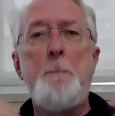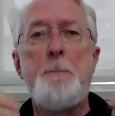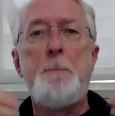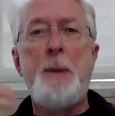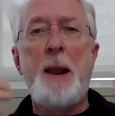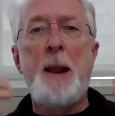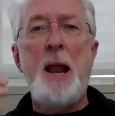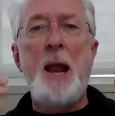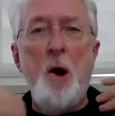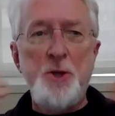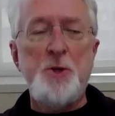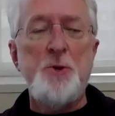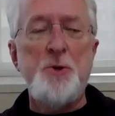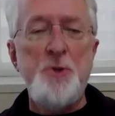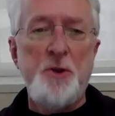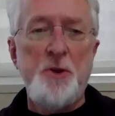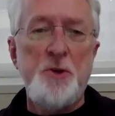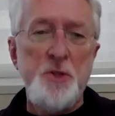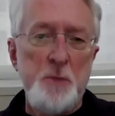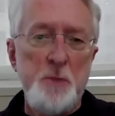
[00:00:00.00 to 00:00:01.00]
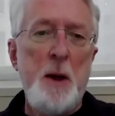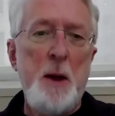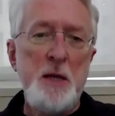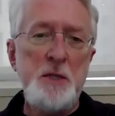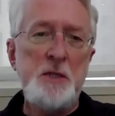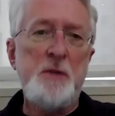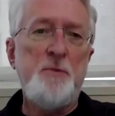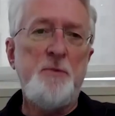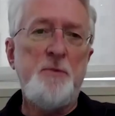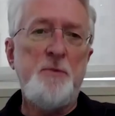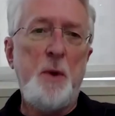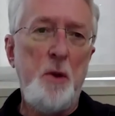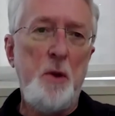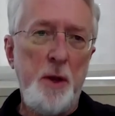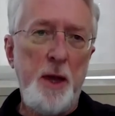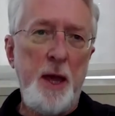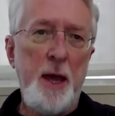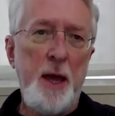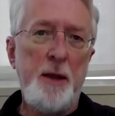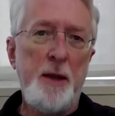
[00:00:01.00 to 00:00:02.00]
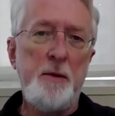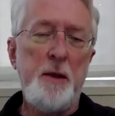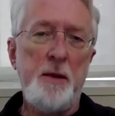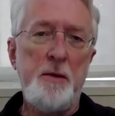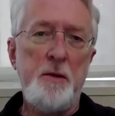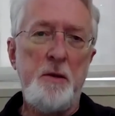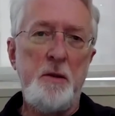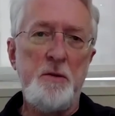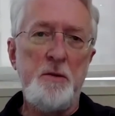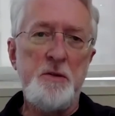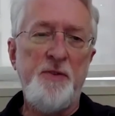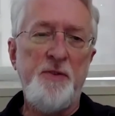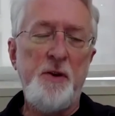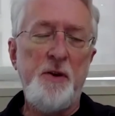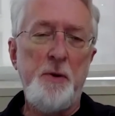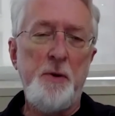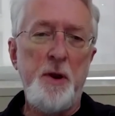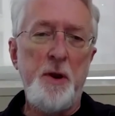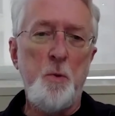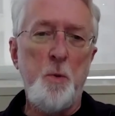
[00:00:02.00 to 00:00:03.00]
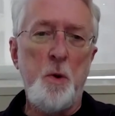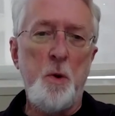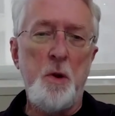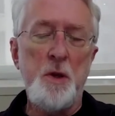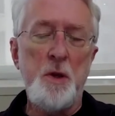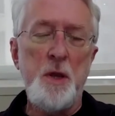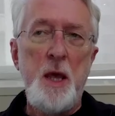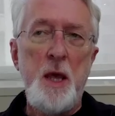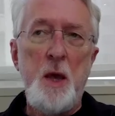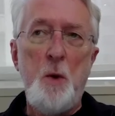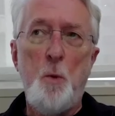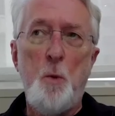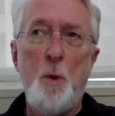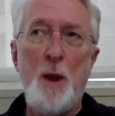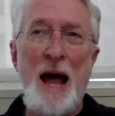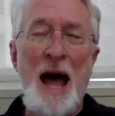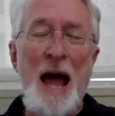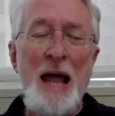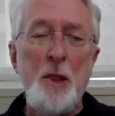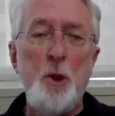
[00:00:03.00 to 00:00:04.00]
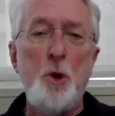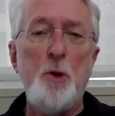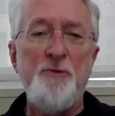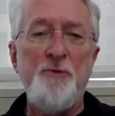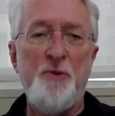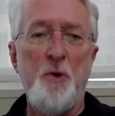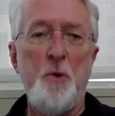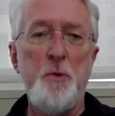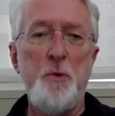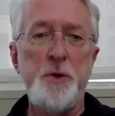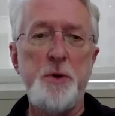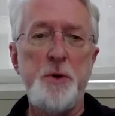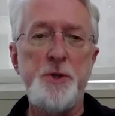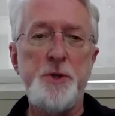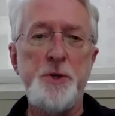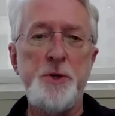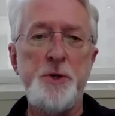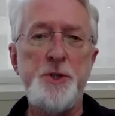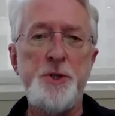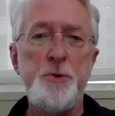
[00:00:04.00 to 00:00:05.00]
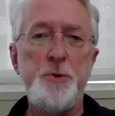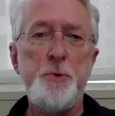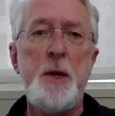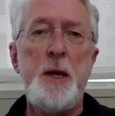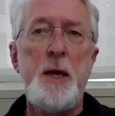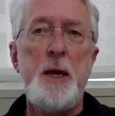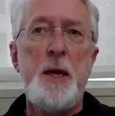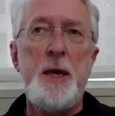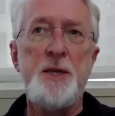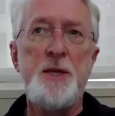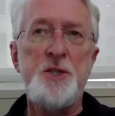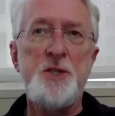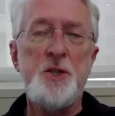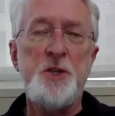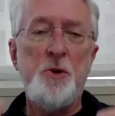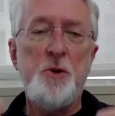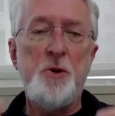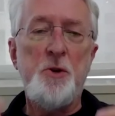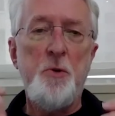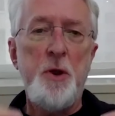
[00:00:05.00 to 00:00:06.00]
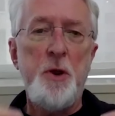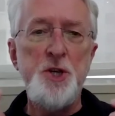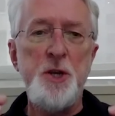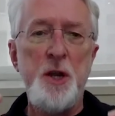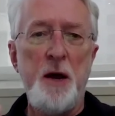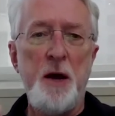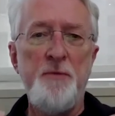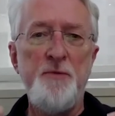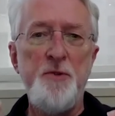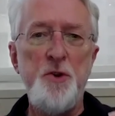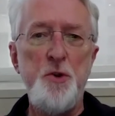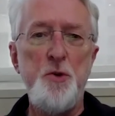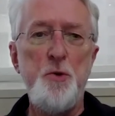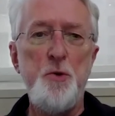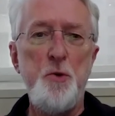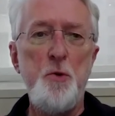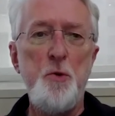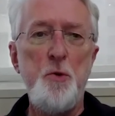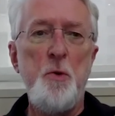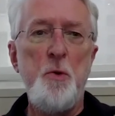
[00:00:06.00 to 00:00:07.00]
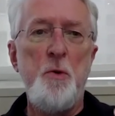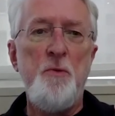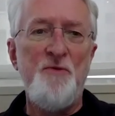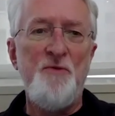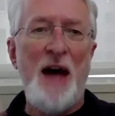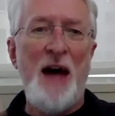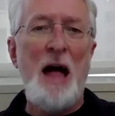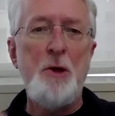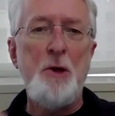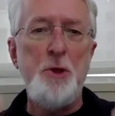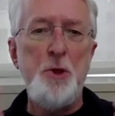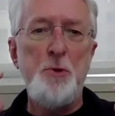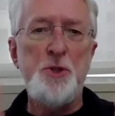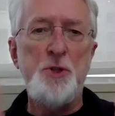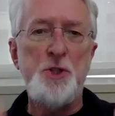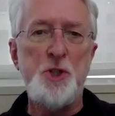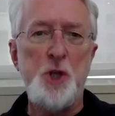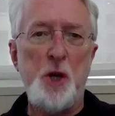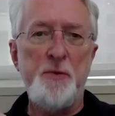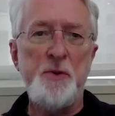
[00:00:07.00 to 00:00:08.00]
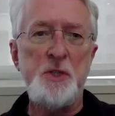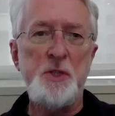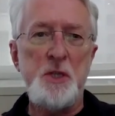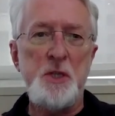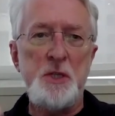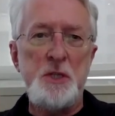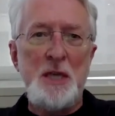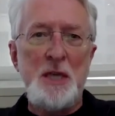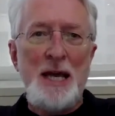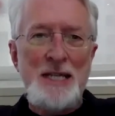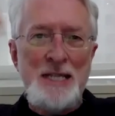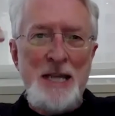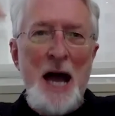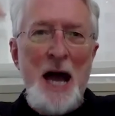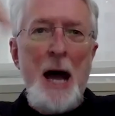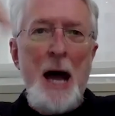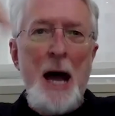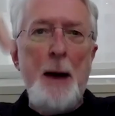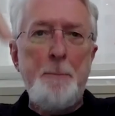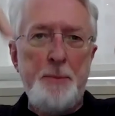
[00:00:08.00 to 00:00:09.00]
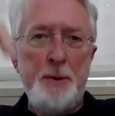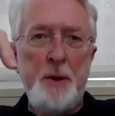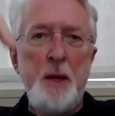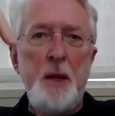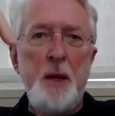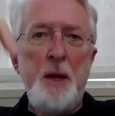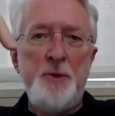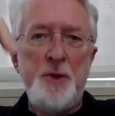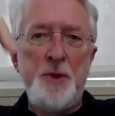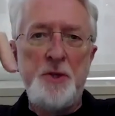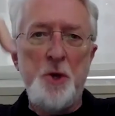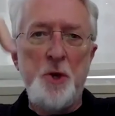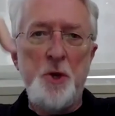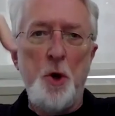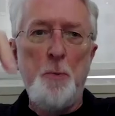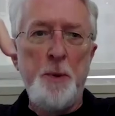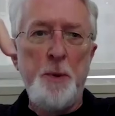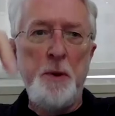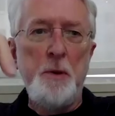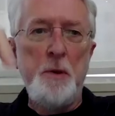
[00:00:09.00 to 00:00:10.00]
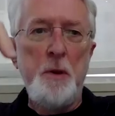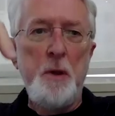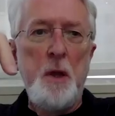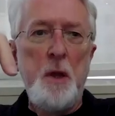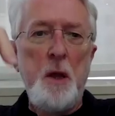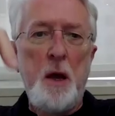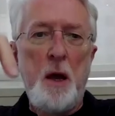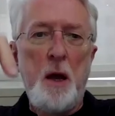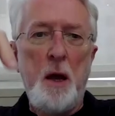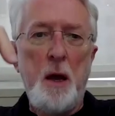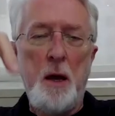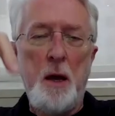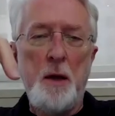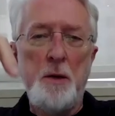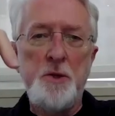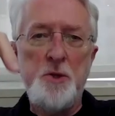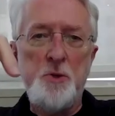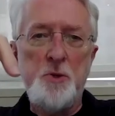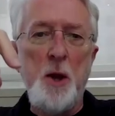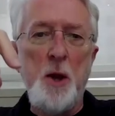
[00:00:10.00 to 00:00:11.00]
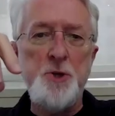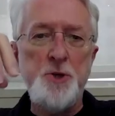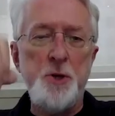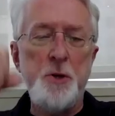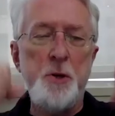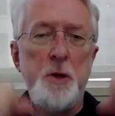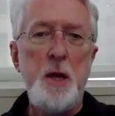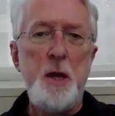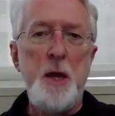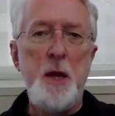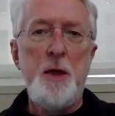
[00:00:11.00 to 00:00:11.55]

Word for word: but I also think there's the positive way to look at, at this federated world. What I look forward to is the creation of new valued services atop this open uh, structure.